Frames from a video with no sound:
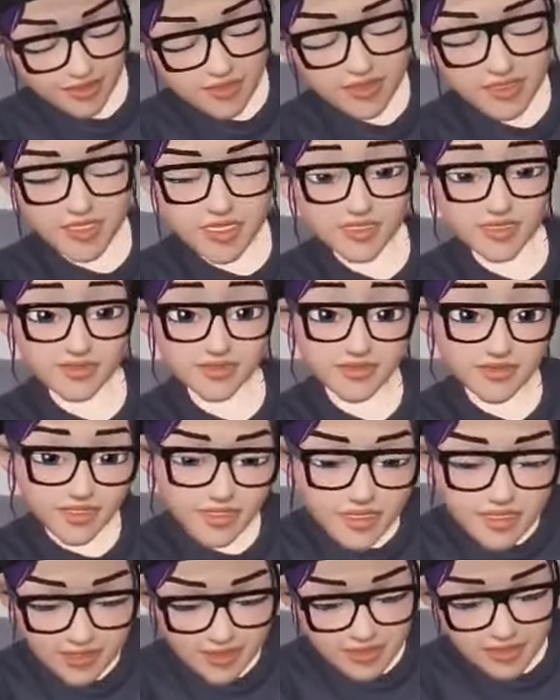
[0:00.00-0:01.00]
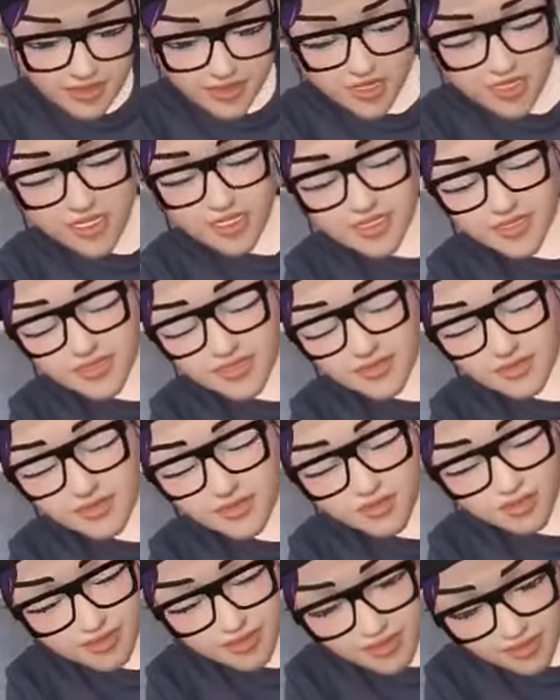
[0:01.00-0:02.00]
another guy named
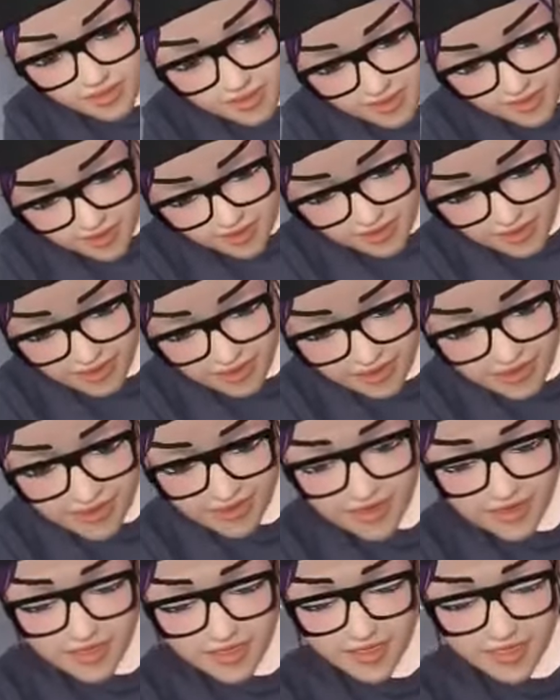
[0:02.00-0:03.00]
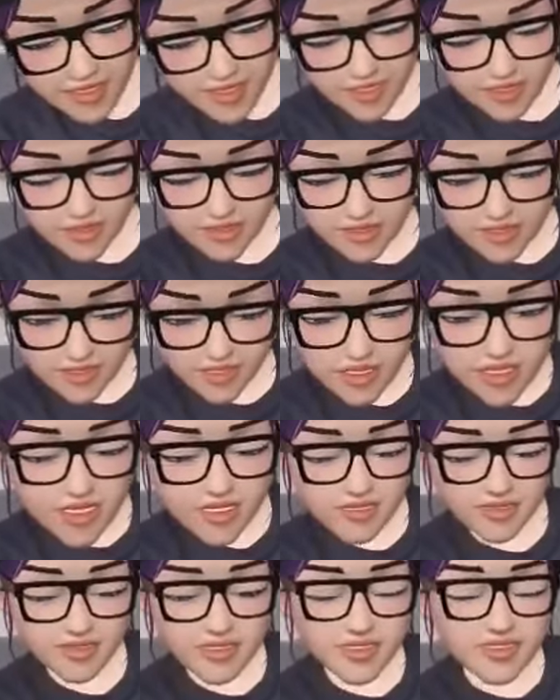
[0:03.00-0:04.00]
de Broglie
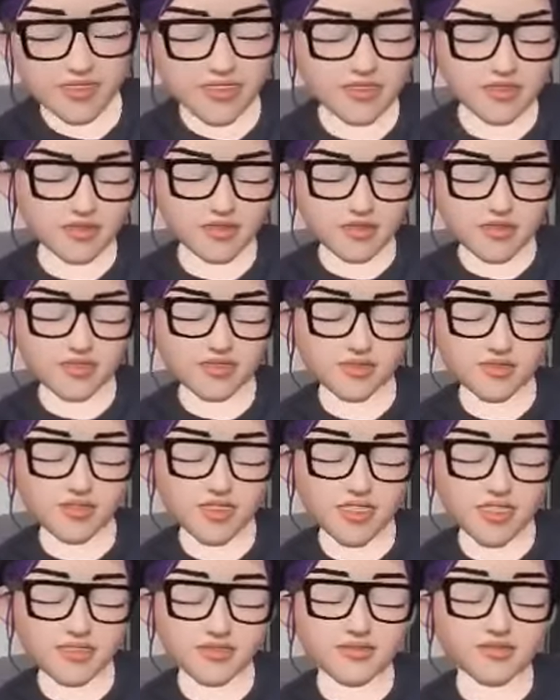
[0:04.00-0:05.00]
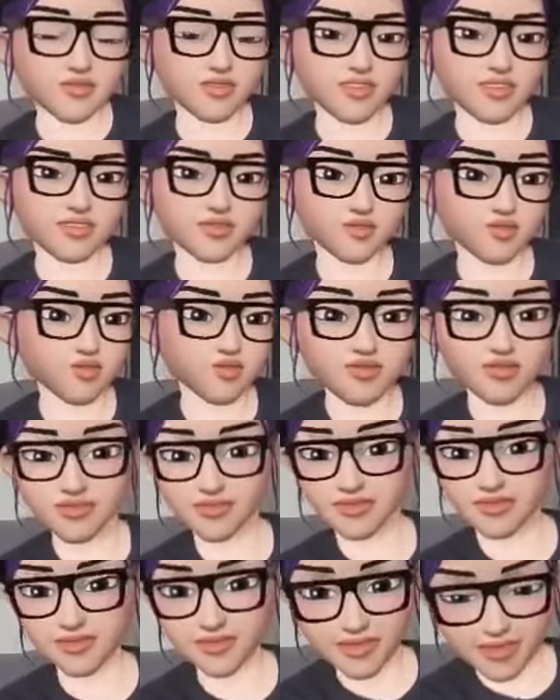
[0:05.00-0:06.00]
theorized that electrons behaved like waves
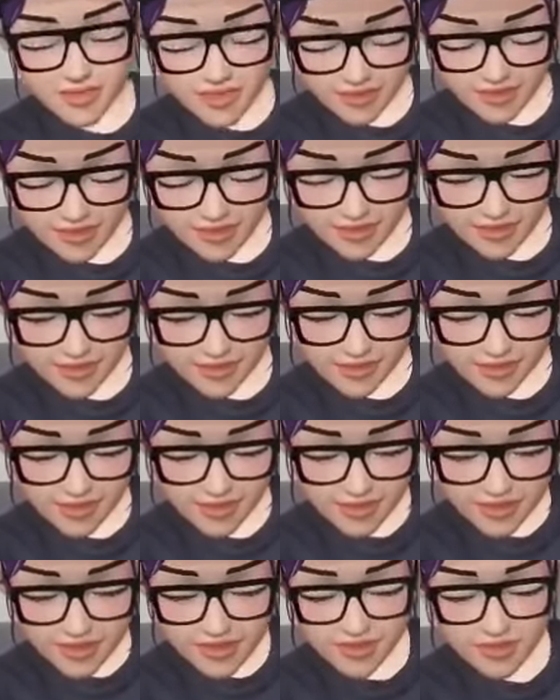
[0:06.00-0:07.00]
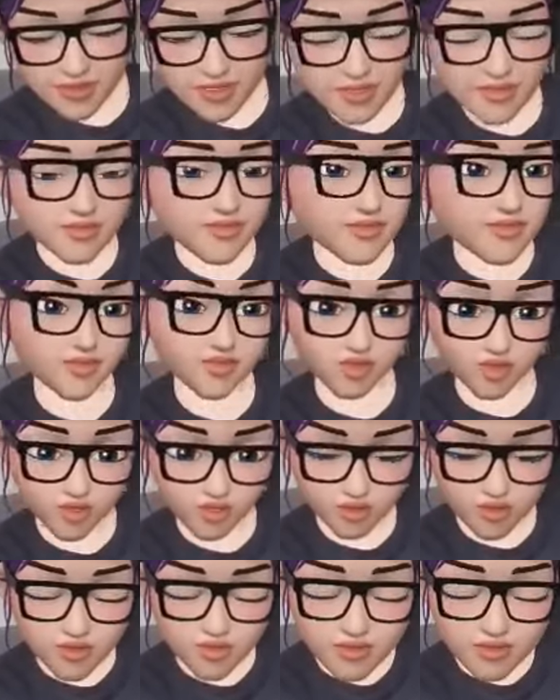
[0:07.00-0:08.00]
of light rather than
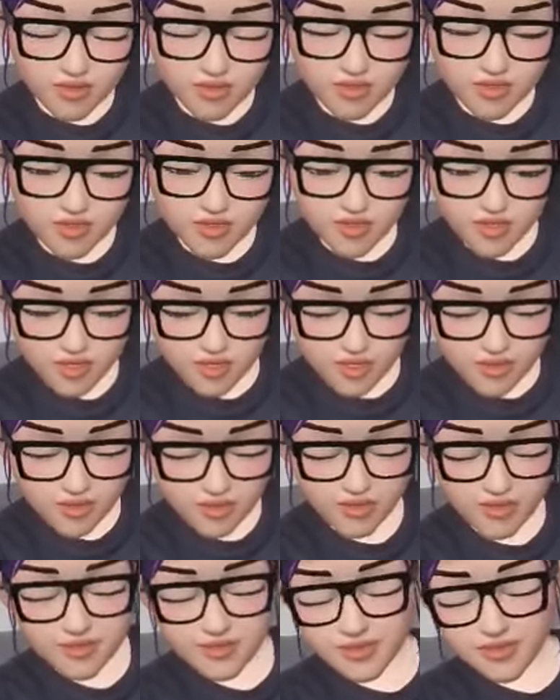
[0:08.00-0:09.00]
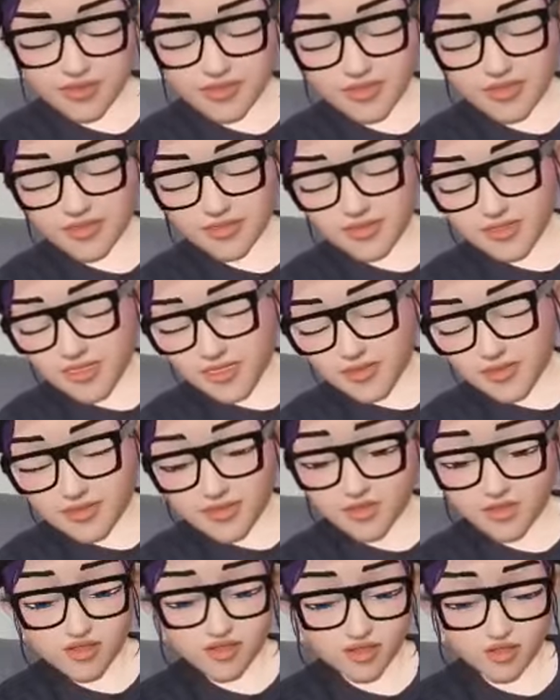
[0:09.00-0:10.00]
particles. But further
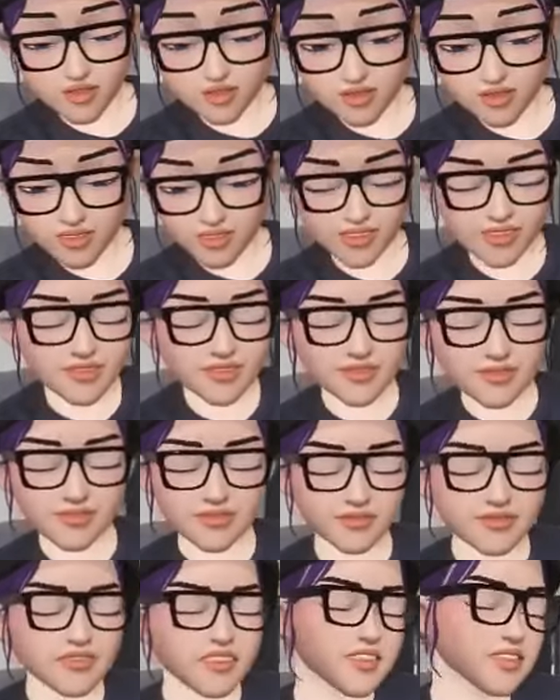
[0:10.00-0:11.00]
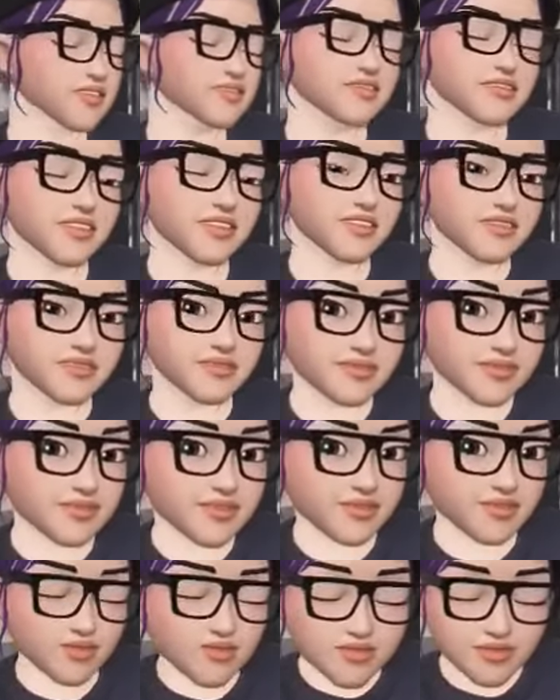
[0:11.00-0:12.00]
experiments showed that they didn't behave entirely
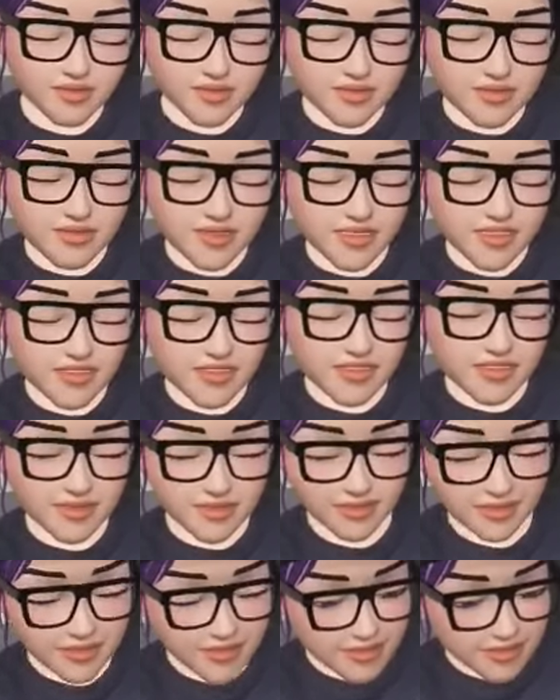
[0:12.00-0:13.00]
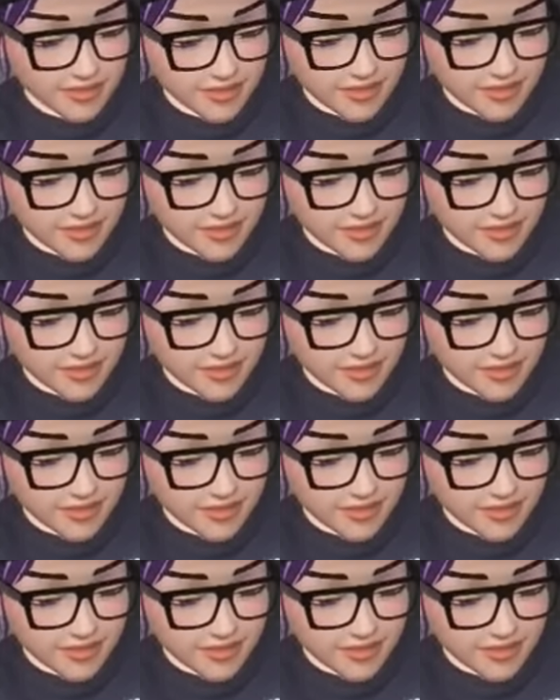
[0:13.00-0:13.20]
like waves of light either.